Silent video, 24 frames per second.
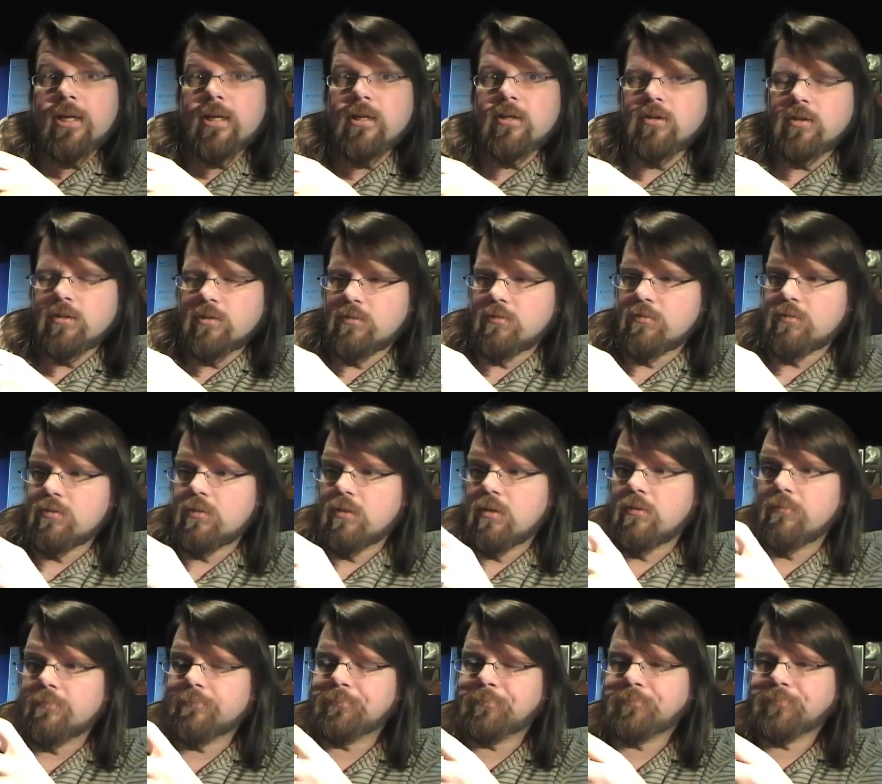inches or
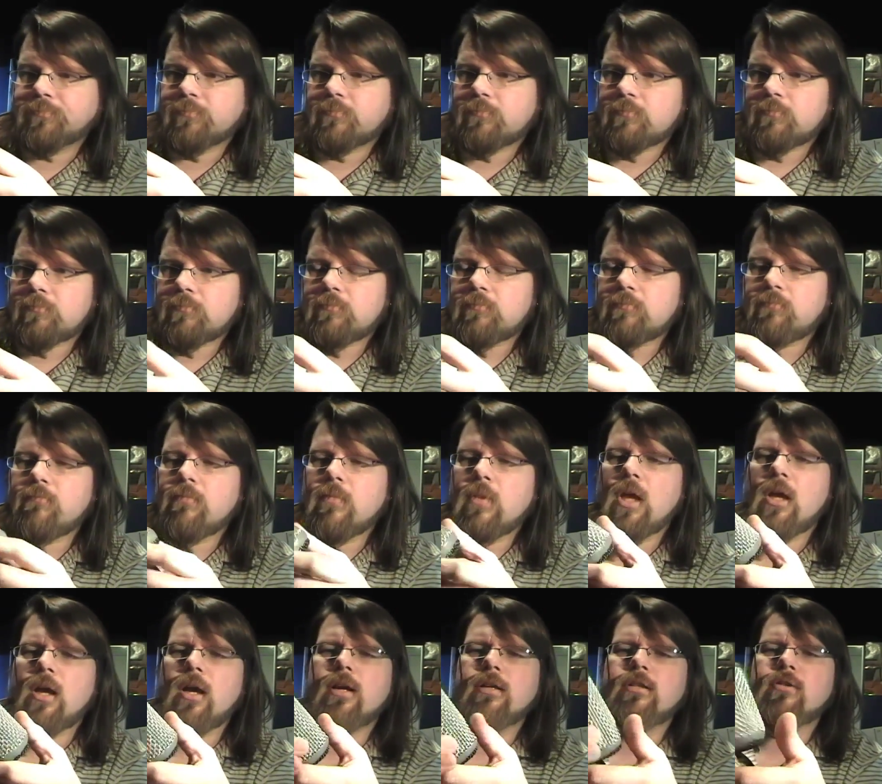so.
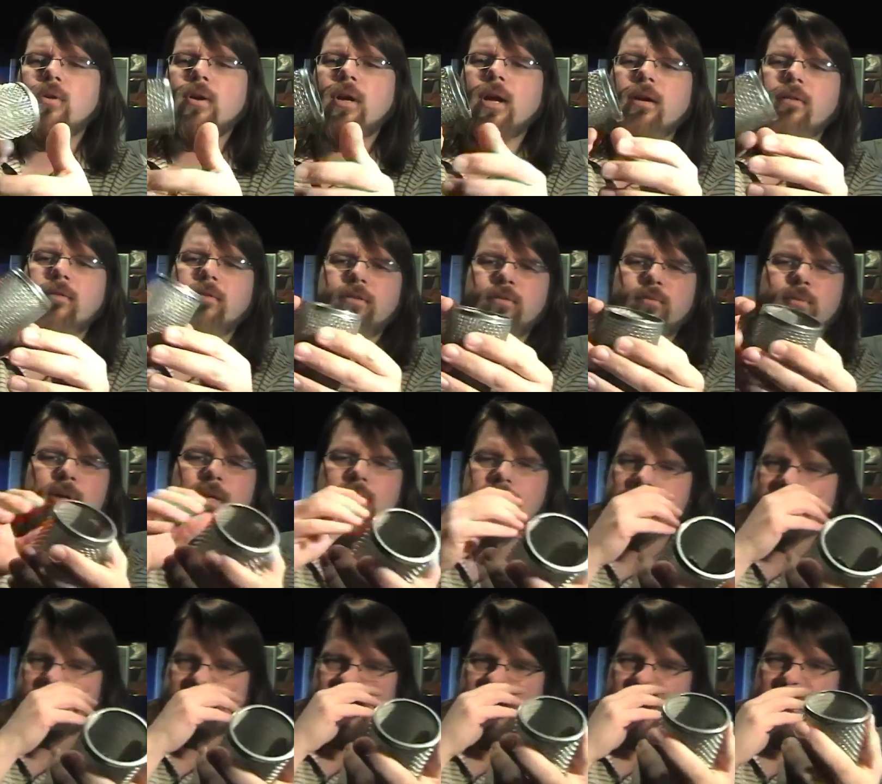So I got 3 of
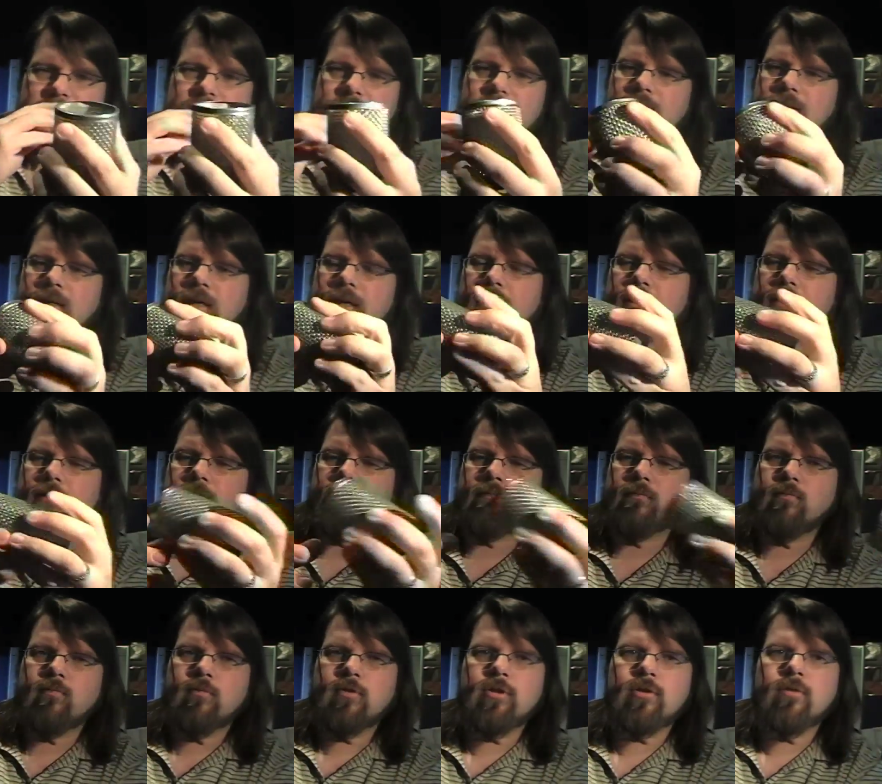these guys,
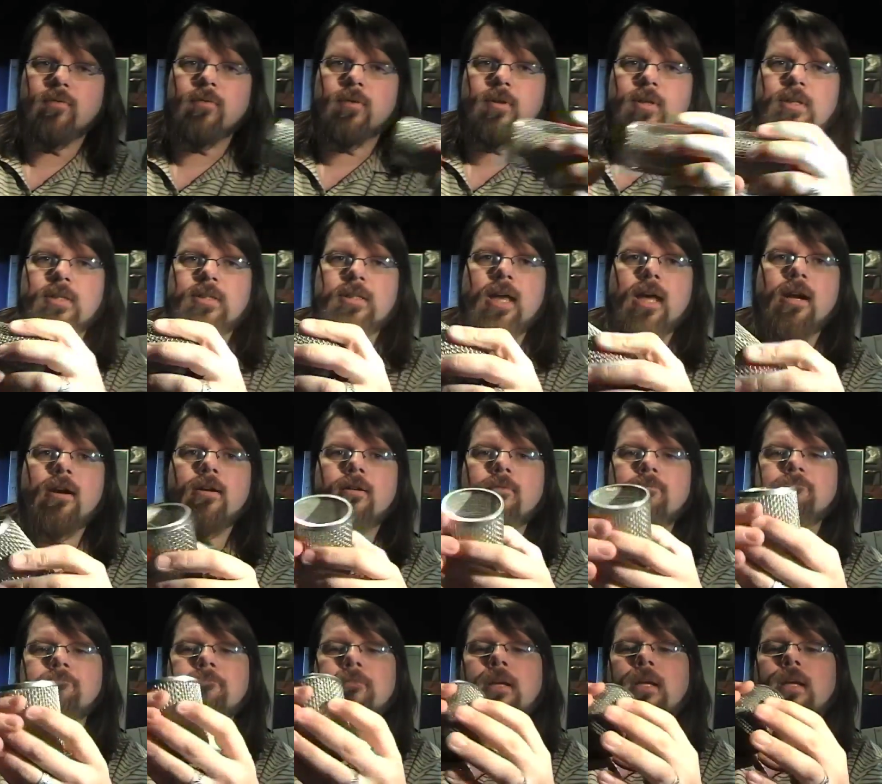2 for the center,
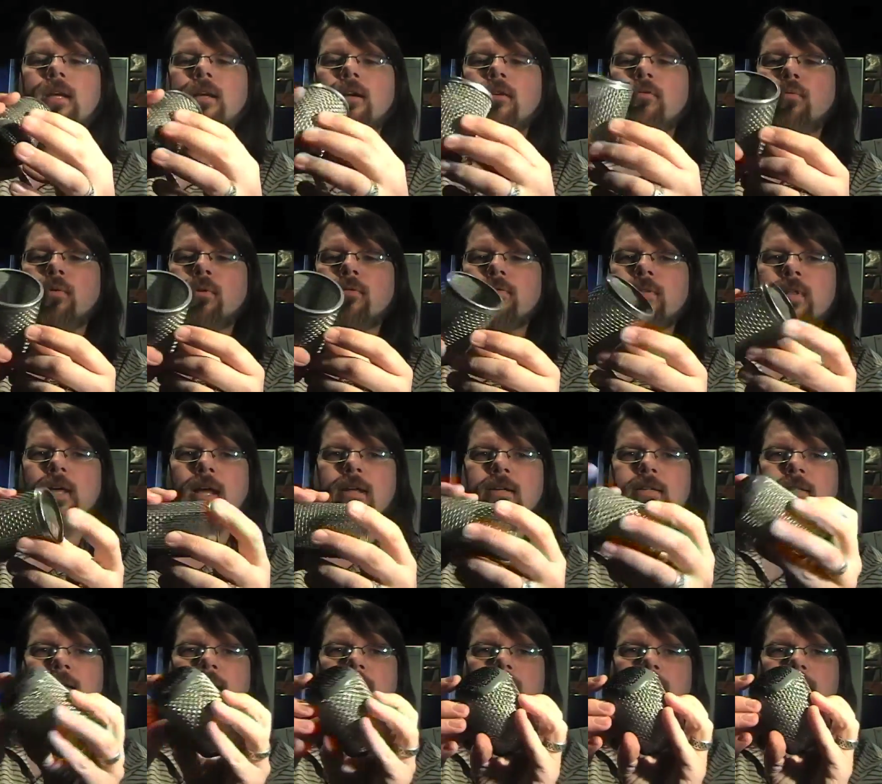1 for the
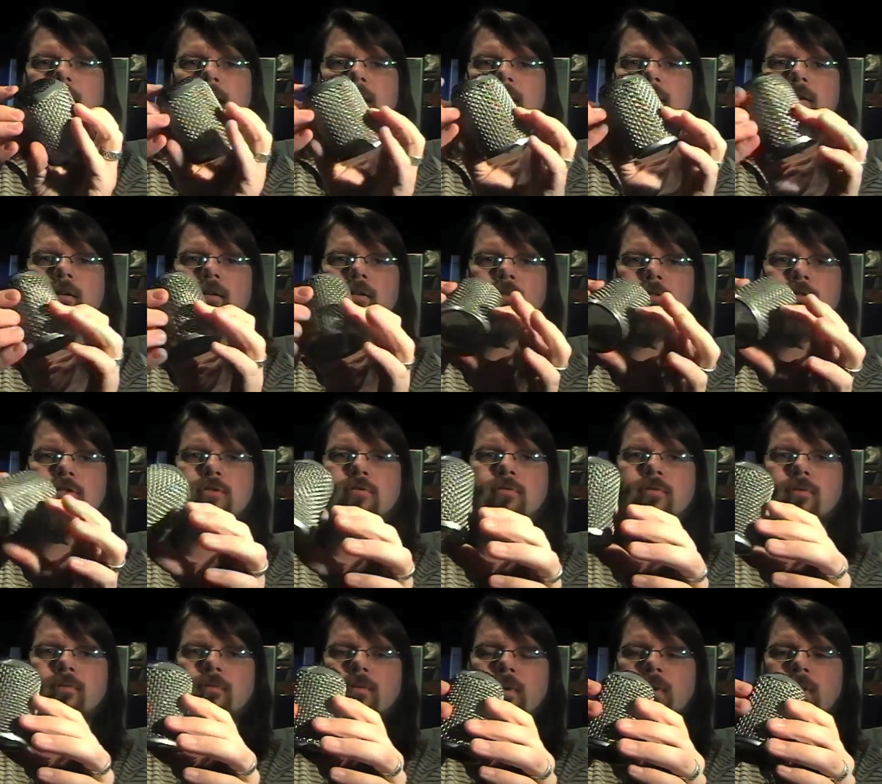outside edge, or
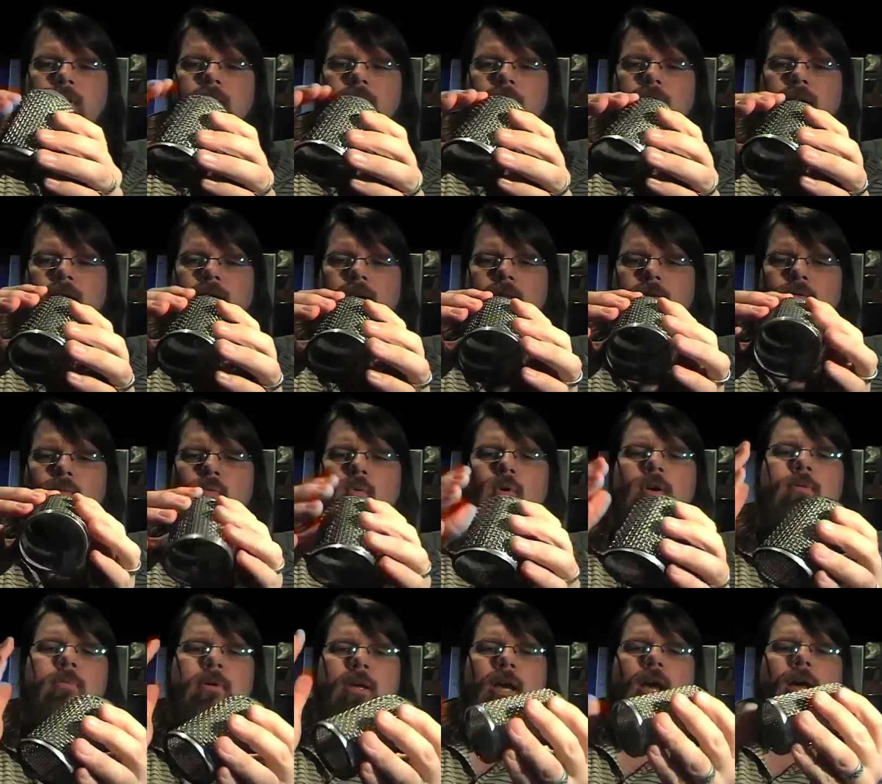
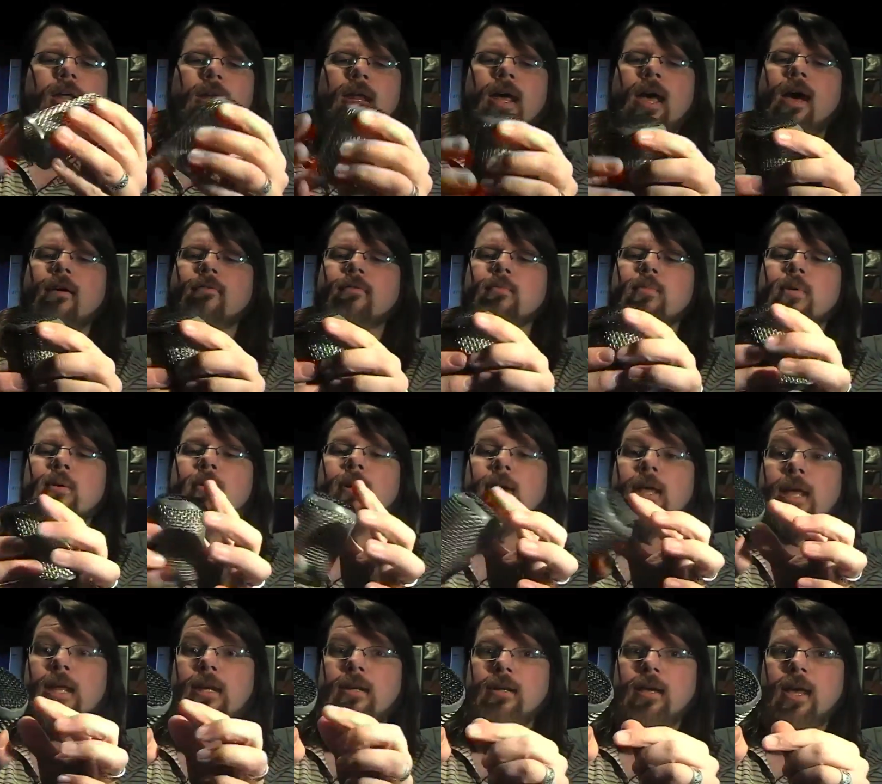1 to be cut in half and be my
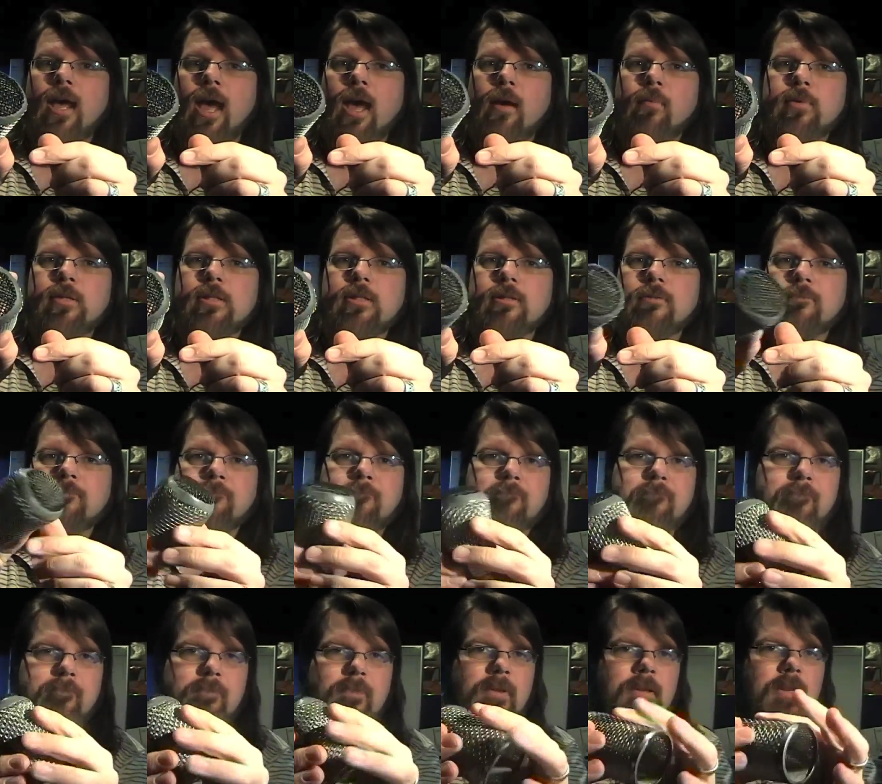end caps,
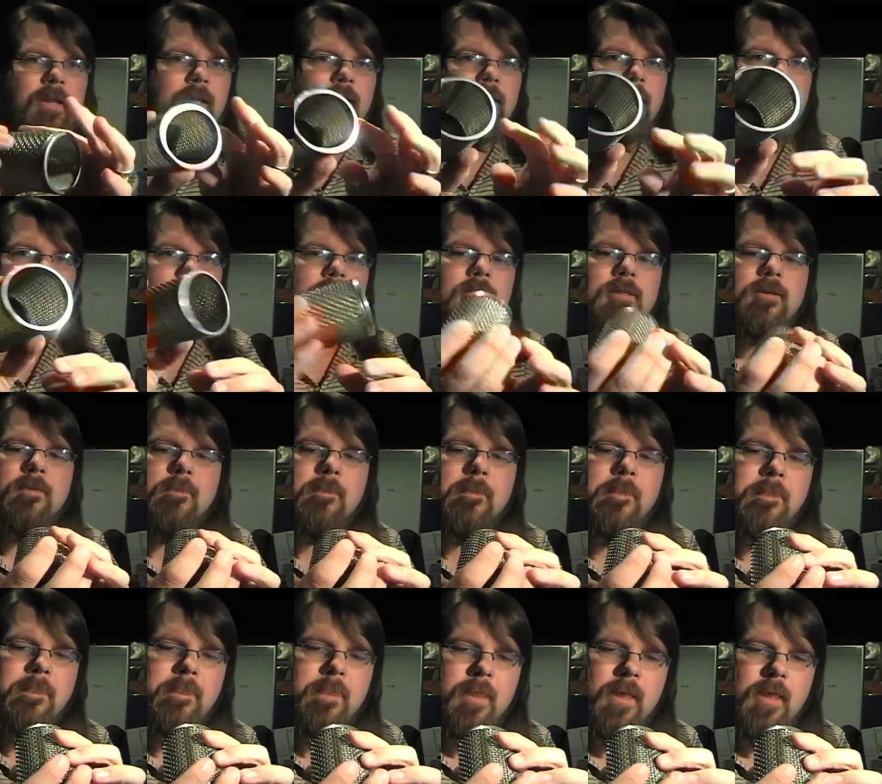like this.
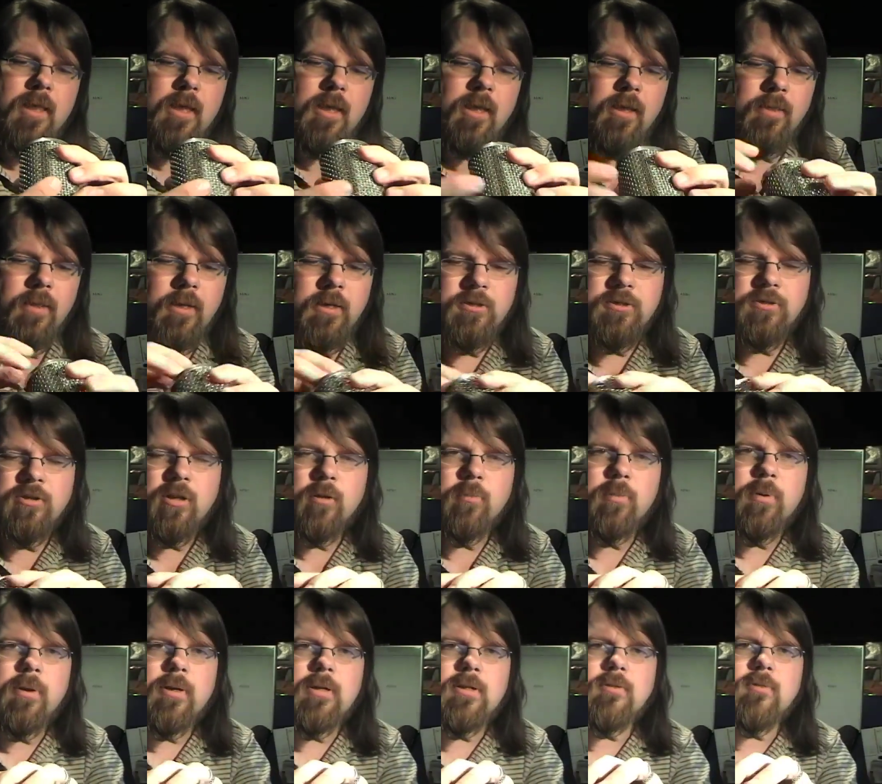I just took
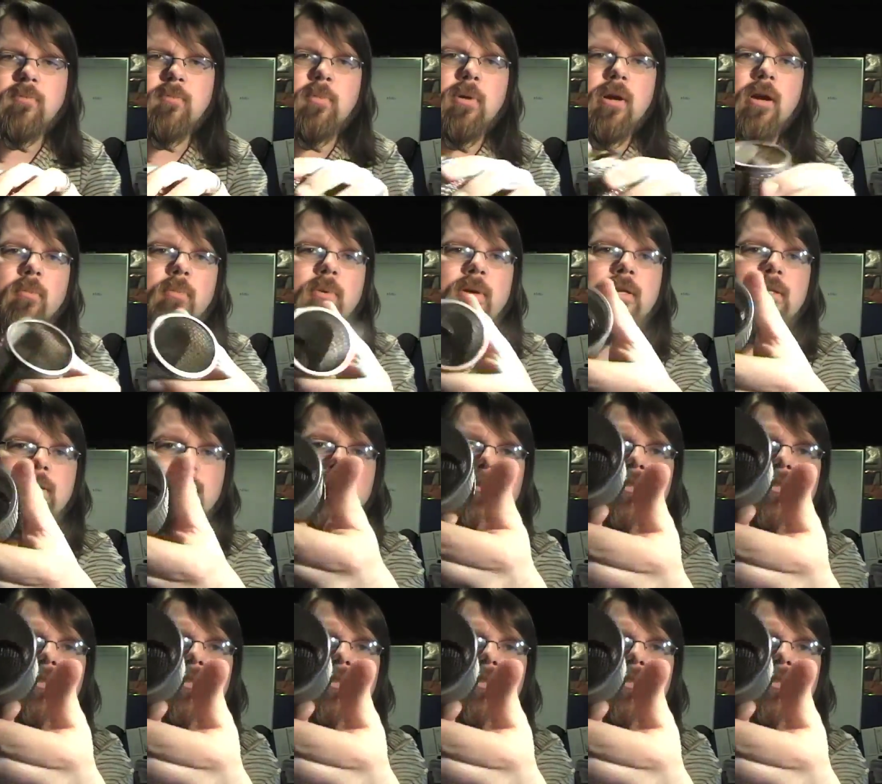a spare piece of